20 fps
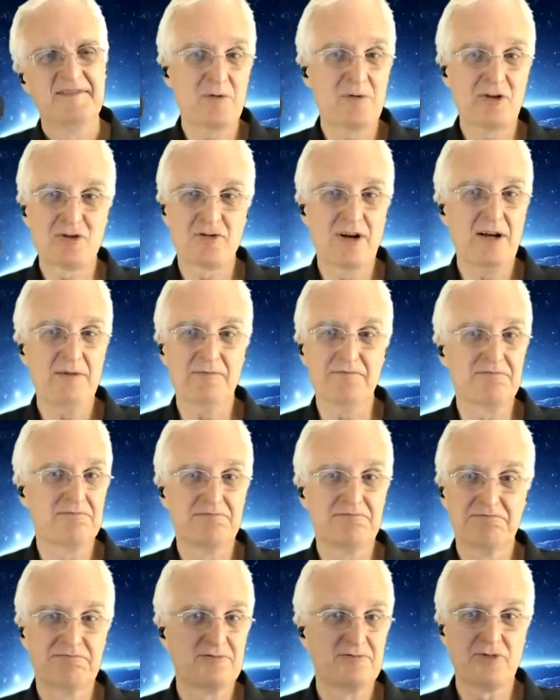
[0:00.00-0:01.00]
with Trump.
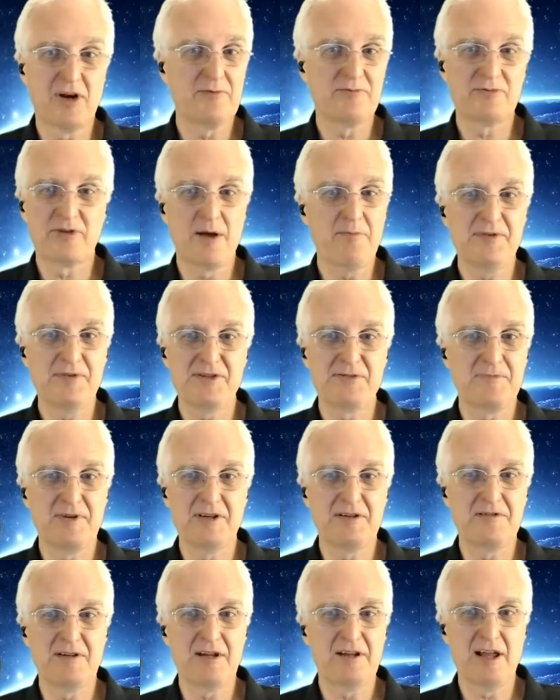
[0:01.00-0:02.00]
Trump has
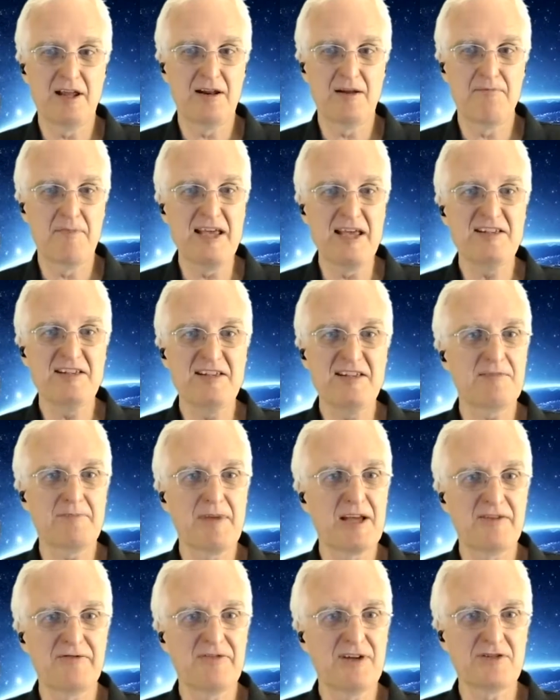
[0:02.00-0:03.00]
been an amazing
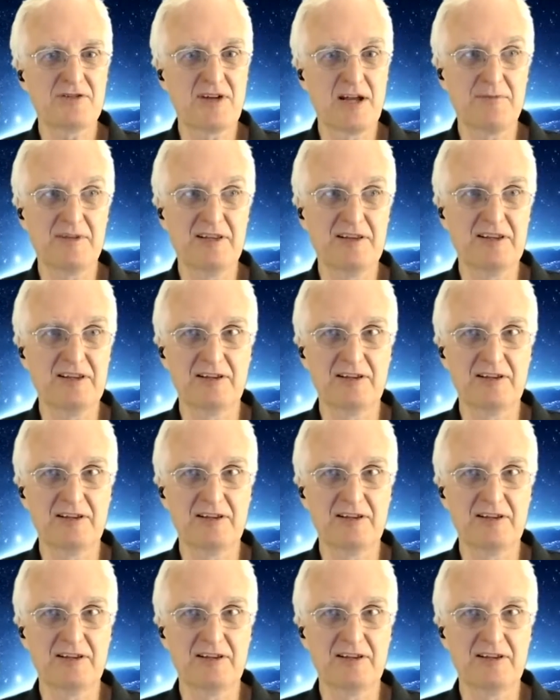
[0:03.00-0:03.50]
manifestor. I mean,